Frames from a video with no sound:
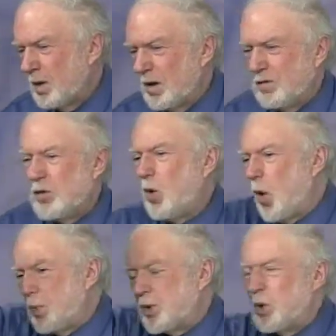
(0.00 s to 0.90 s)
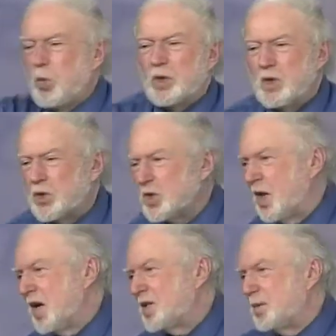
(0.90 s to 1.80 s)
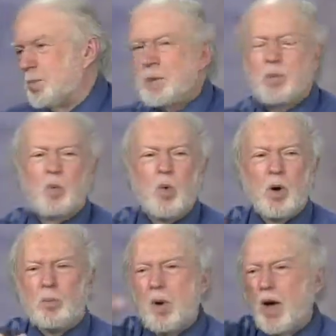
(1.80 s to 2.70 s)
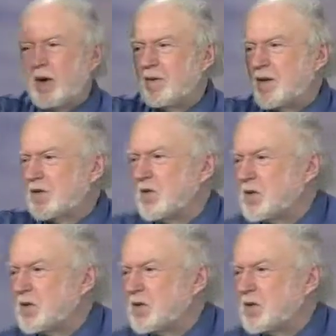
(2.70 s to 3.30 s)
If you open your window shades and people walk by and they see